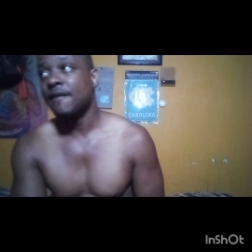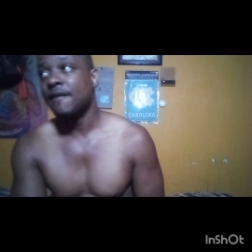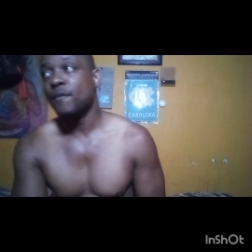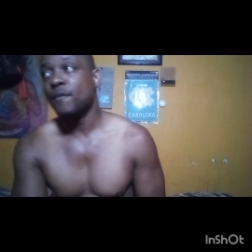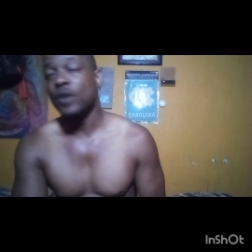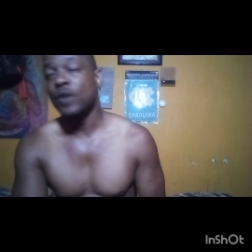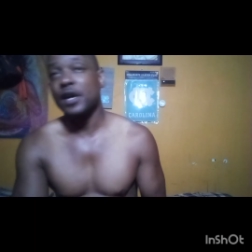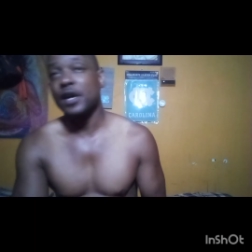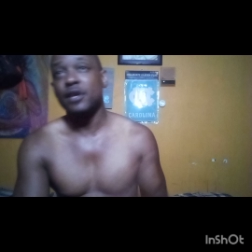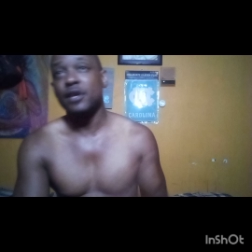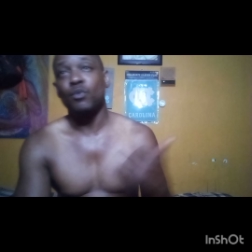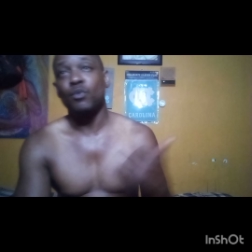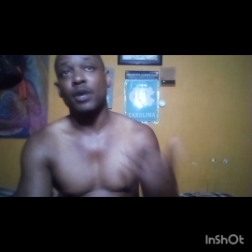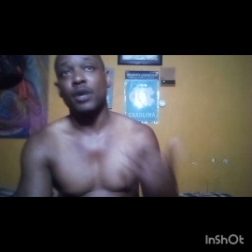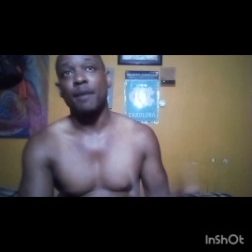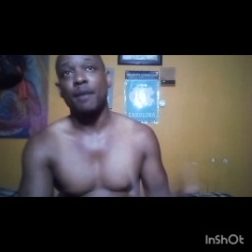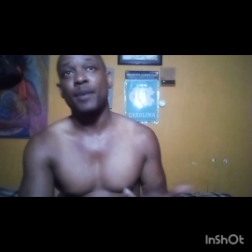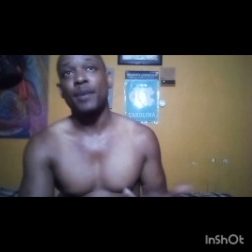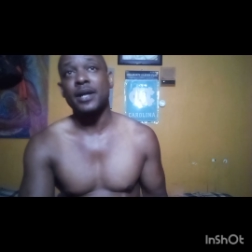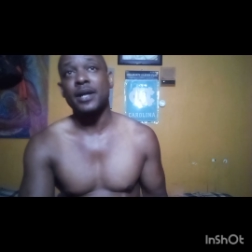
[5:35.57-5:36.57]
when
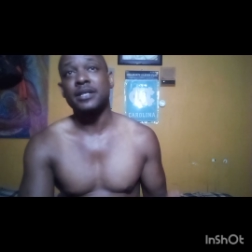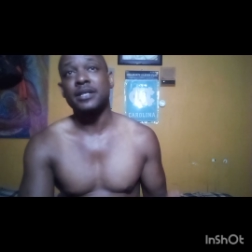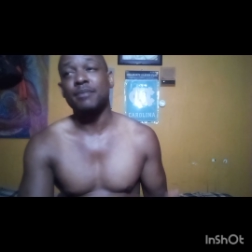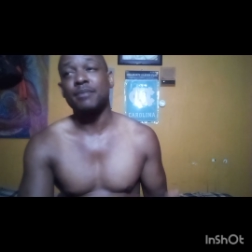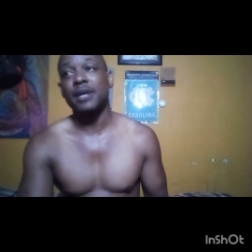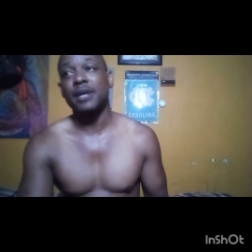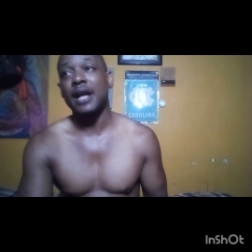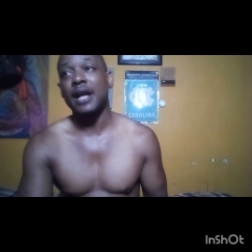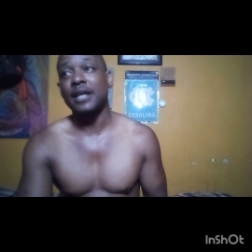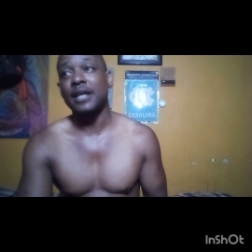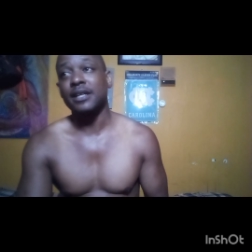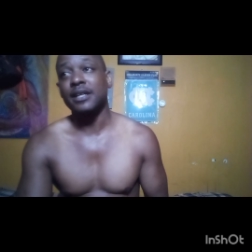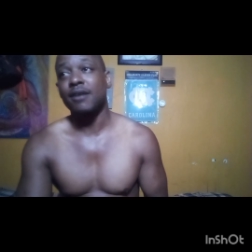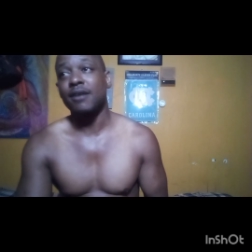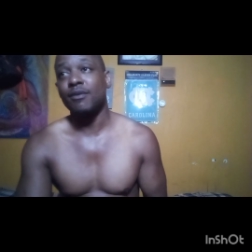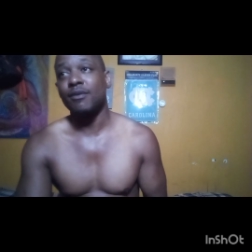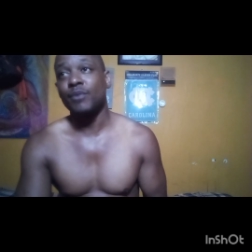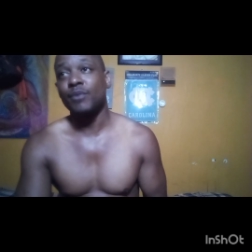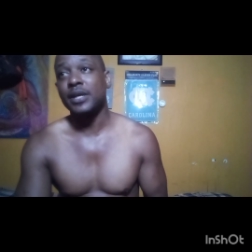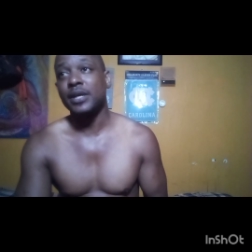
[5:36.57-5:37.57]
when a person be like,
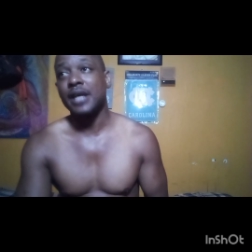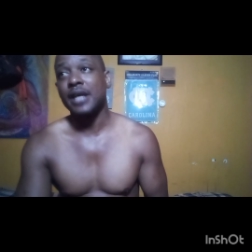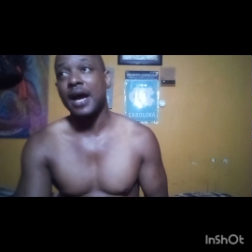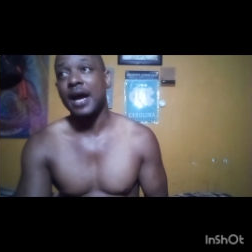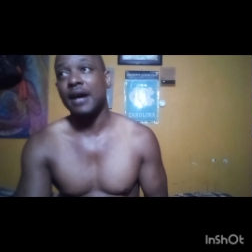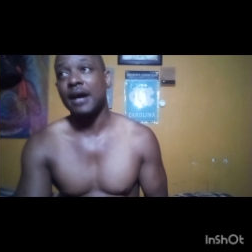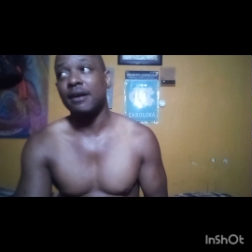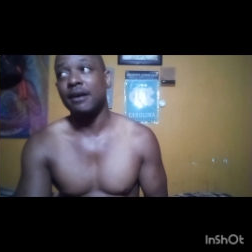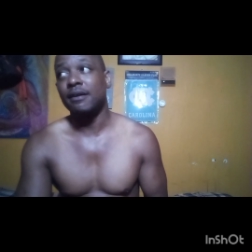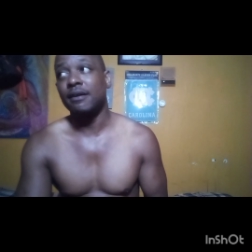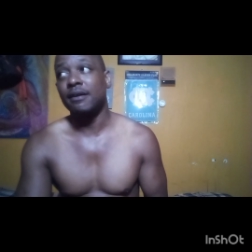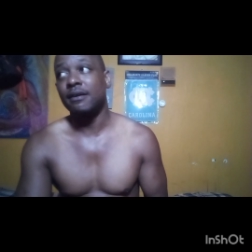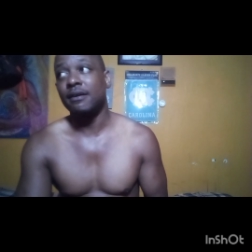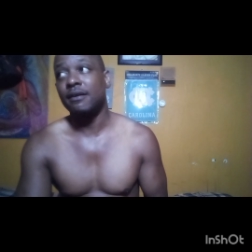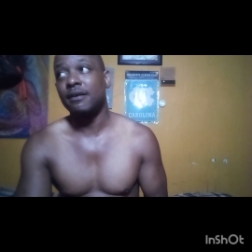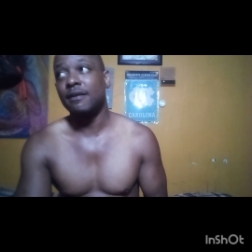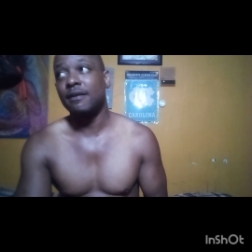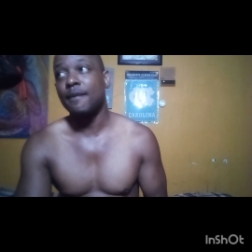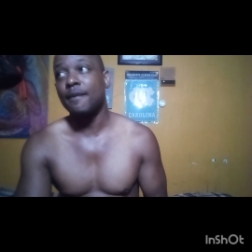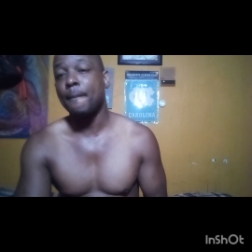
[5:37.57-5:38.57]
"Yo, we got
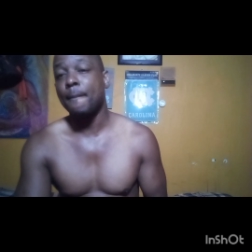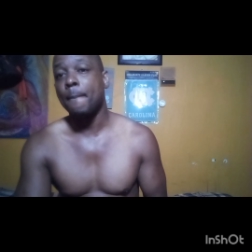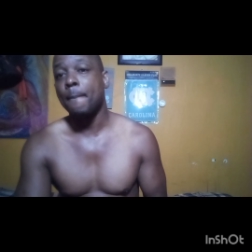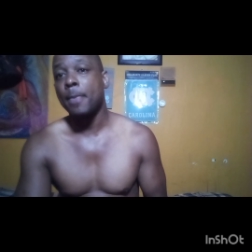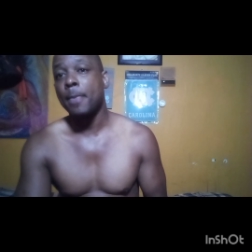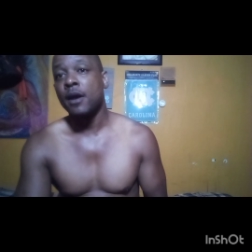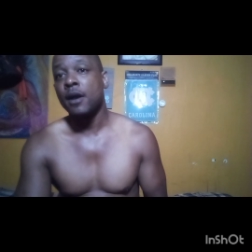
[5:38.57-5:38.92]
um,